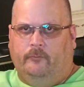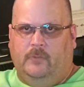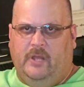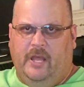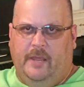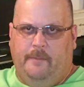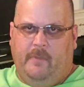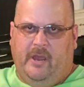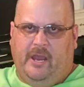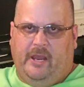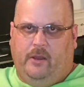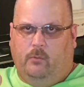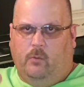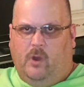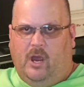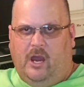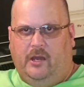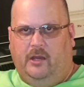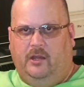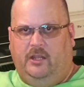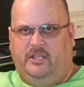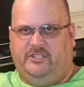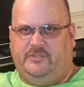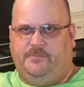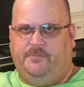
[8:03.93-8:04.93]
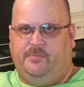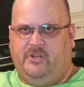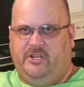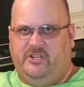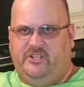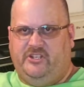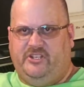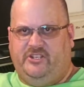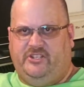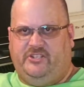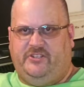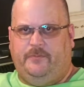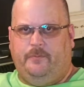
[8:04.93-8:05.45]
they make wireless
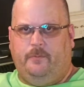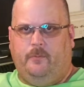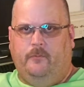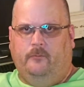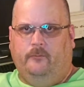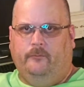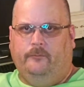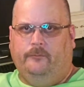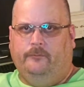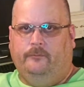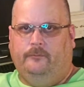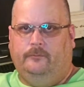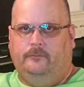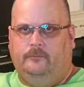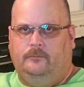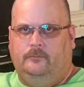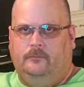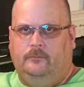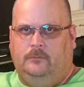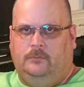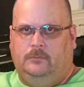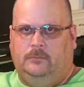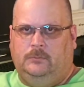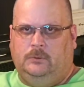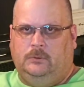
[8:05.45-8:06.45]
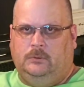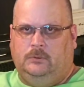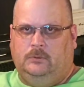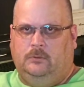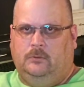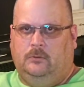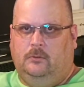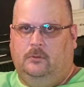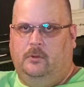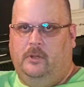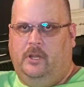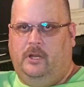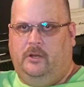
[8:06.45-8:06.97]
bridges.
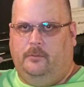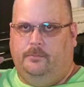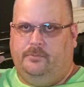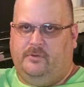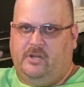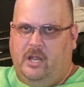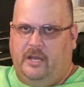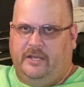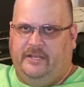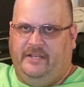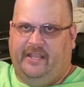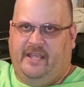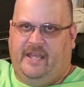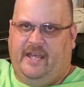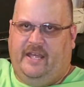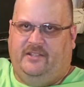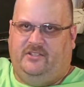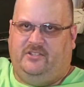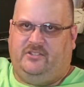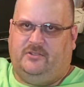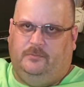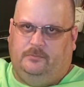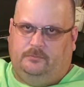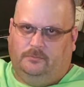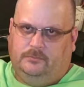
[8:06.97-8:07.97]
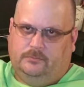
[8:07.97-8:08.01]
I don't broadcast.